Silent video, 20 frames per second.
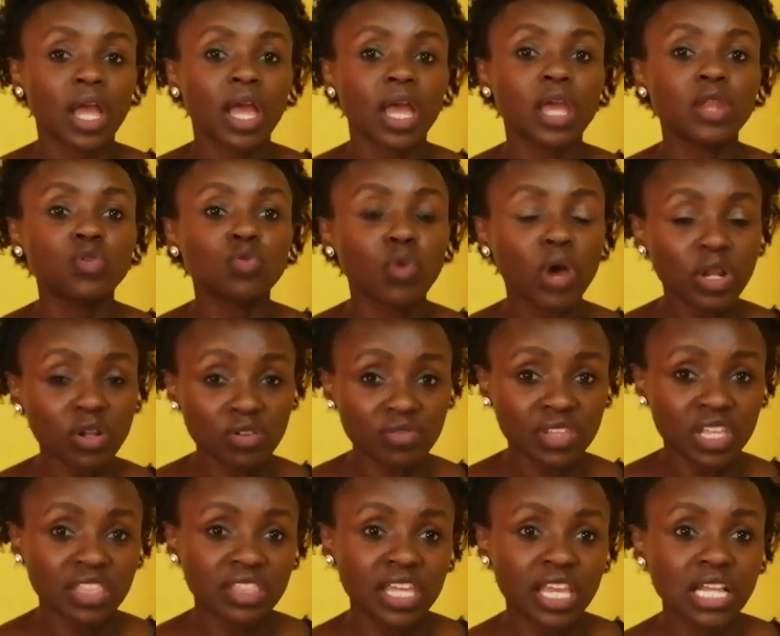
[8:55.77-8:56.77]
And one of
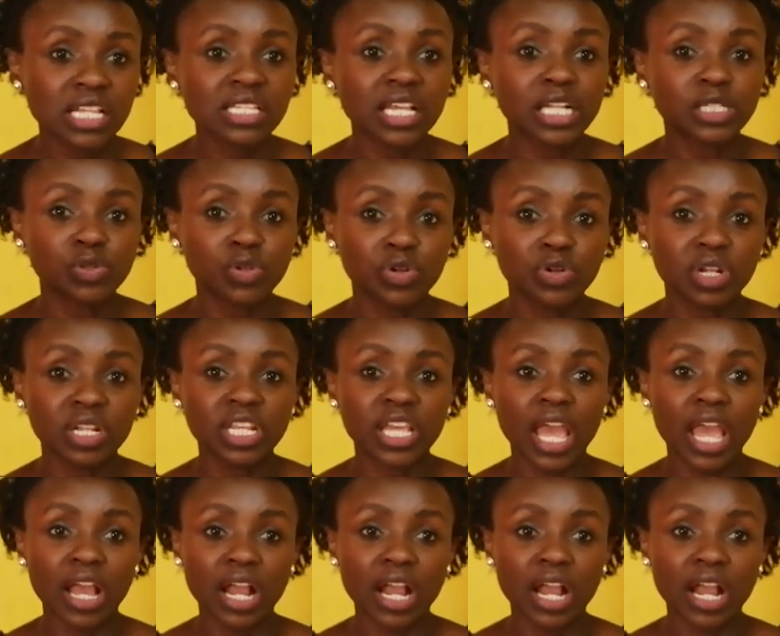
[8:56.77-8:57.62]
the things that we really